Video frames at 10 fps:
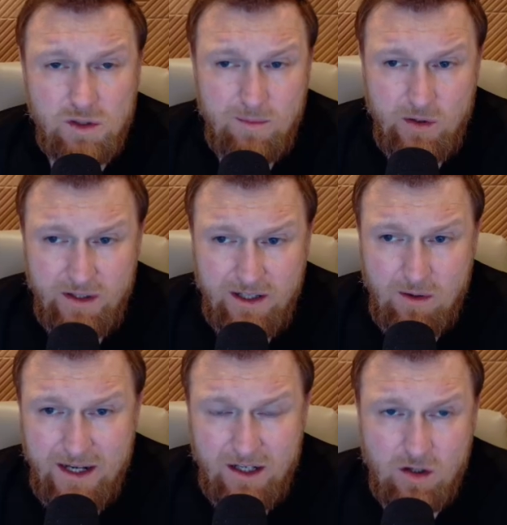community
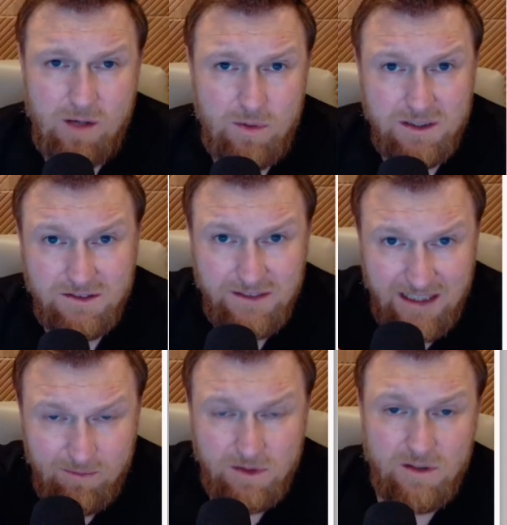right here, and I'll put a
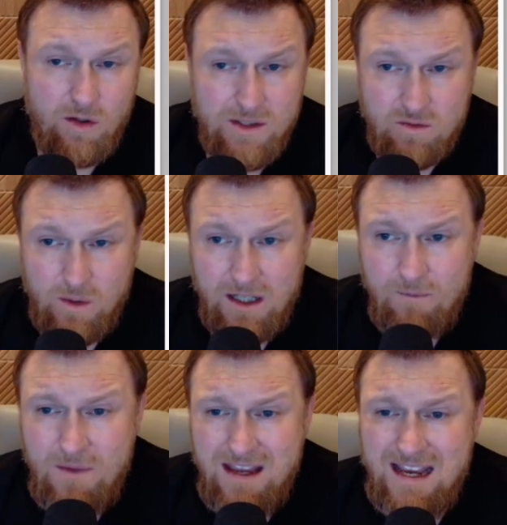link below as
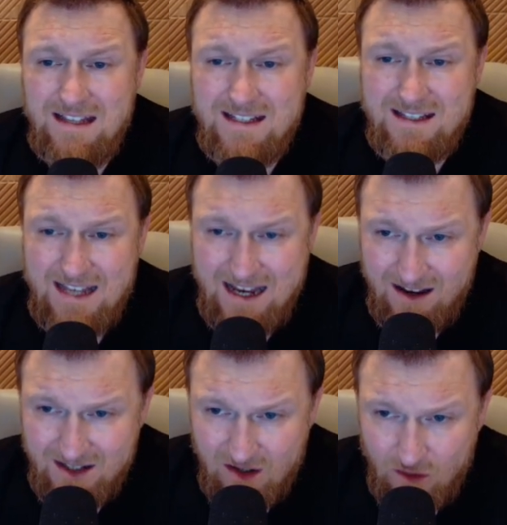well. And this is
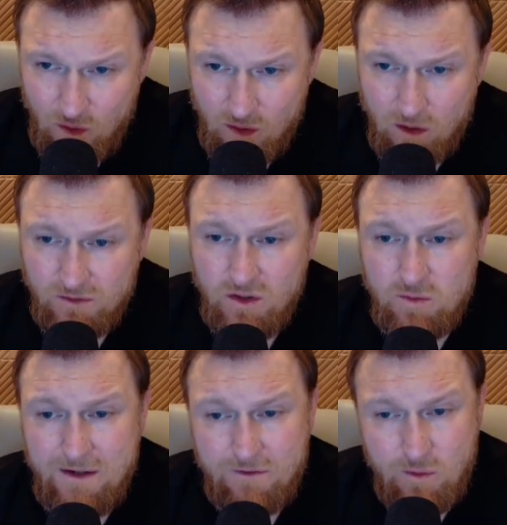AI Software
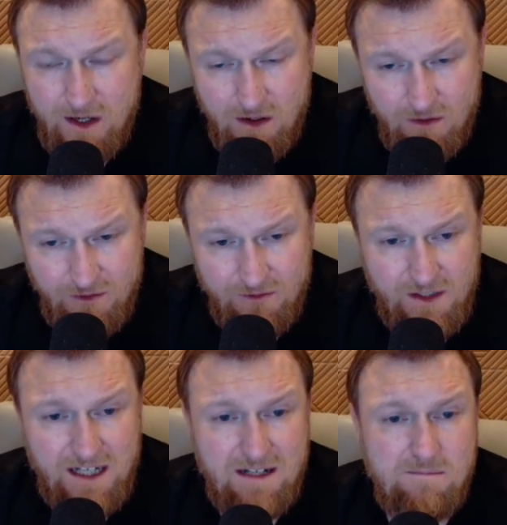Workflows. We have
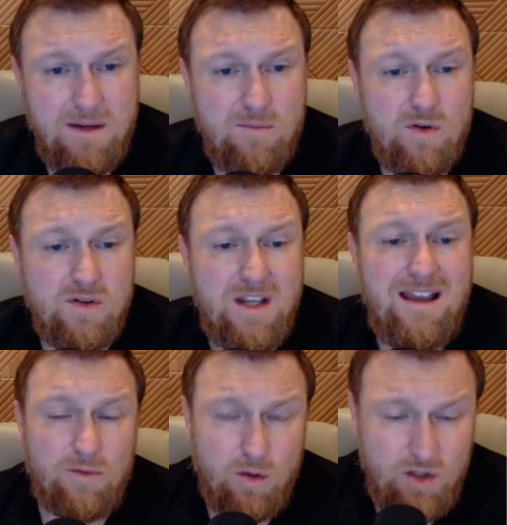315 members.
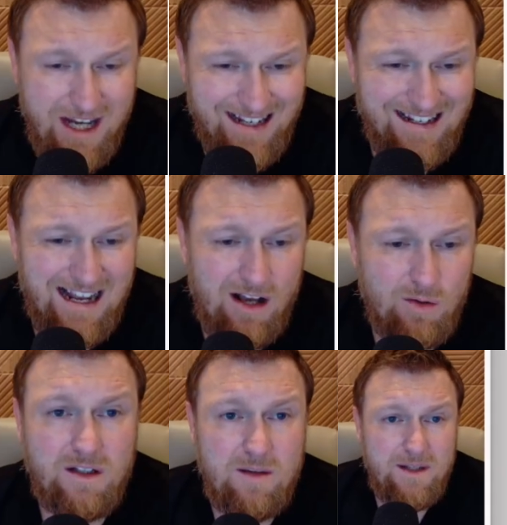Go check it out. Come